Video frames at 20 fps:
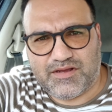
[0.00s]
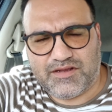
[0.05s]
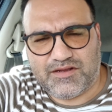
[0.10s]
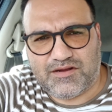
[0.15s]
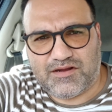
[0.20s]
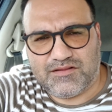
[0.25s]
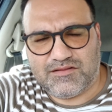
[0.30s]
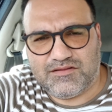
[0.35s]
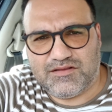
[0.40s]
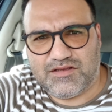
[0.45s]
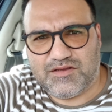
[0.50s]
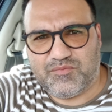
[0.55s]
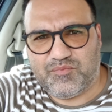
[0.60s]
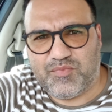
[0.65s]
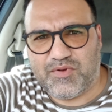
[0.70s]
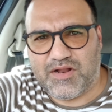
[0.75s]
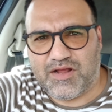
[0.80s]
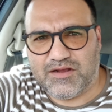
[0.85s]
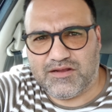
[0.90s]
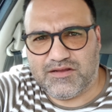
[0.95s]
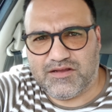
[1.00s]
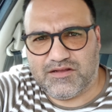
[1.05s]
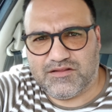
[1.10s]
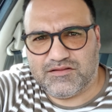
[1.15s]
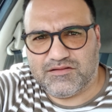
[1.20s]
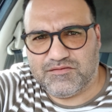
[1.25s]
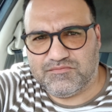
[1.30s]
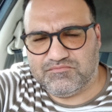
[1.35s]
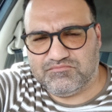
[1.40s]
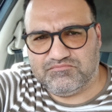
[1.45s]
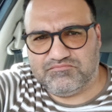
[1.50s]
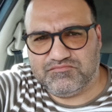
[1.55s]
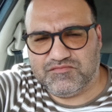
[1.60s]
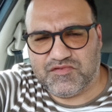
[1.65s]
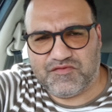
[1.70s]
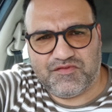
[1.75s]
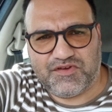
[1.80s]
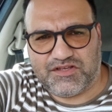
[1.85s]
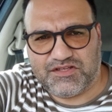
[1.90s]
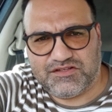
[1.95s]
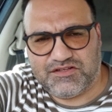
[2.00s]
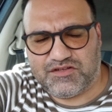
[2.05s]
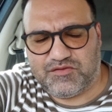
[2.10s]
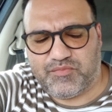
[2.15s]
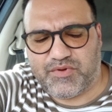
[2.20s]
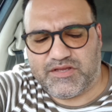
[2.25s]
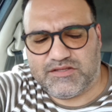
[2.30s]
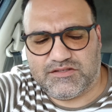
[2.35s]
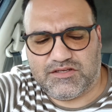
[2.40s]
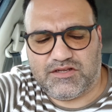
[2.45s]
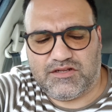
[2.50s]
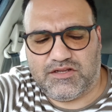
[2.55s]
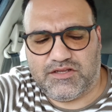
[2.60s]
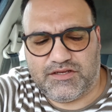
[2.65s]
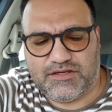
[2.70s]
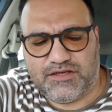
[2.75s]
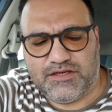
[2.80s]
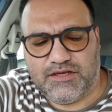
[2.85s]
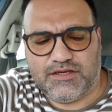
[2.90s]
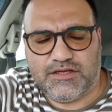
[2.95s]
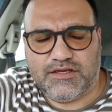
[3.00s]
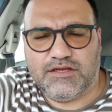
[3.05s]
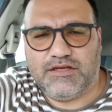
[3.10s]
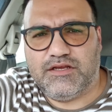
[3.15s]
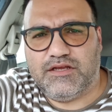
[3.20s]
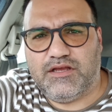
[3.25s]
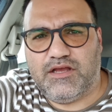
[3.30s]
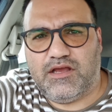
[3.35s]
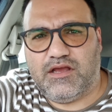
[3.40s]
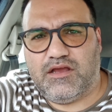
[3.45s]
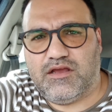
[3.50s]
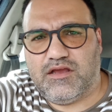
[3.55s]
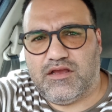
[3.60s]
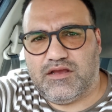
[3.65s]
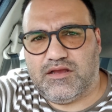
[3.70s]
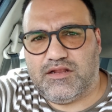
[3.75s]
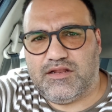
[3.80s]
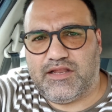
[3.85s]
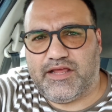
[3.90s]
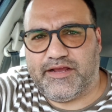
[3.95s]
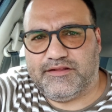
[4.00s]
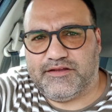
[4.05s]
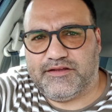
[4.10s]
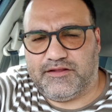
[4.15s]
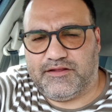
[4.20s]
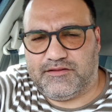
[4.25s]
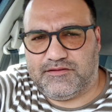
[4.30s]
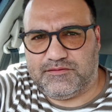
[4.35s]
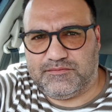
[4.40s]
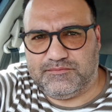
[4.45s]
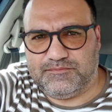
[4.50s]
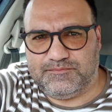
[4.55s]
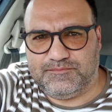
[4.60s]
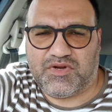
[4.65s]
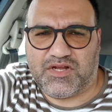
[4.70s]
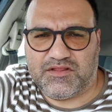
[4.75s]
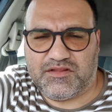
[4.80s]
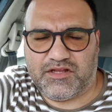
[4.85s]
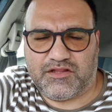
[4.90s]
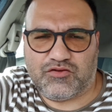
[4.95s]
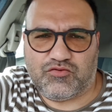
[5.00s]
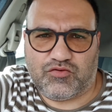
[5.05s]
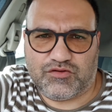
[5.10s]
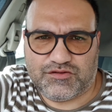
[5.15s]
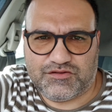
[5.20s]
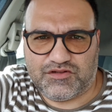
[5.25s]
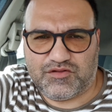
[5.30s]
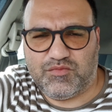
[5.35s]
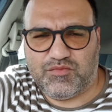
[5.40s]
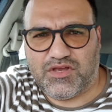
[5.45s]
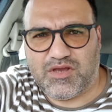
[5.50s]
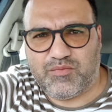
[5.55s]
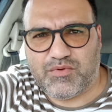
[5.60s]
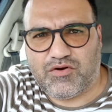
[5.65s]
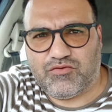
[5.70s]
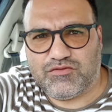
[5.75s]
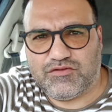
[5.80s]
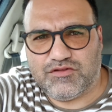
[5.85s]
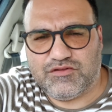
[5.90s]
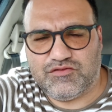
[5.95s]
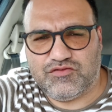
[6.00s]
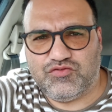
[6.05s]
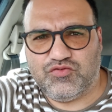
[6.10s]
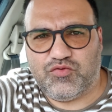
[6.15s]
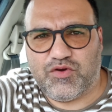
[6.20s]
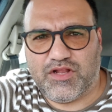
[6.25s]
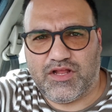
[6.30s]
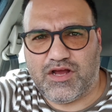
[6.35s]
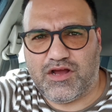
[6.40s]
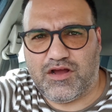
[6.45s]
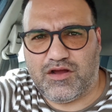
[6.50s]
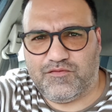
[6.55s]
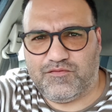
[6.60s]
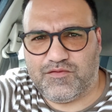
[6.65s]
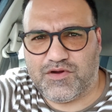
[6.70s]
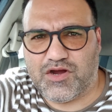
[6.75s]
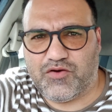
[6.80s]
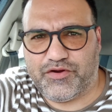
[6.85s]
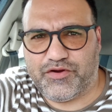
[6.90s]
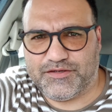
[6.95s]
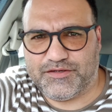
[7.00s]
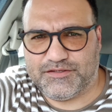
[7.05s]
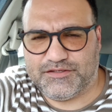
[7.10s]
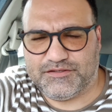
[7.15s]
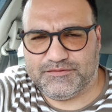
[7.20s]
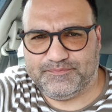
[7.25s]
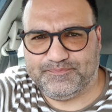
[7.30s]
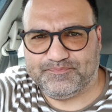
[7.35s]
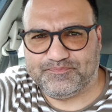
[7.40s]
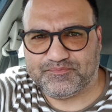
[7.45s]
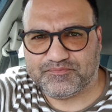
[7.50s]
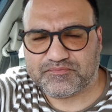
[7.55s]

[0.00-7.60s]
I cut the plug and fixed it basically like that, but that costed me about 2.5 hours.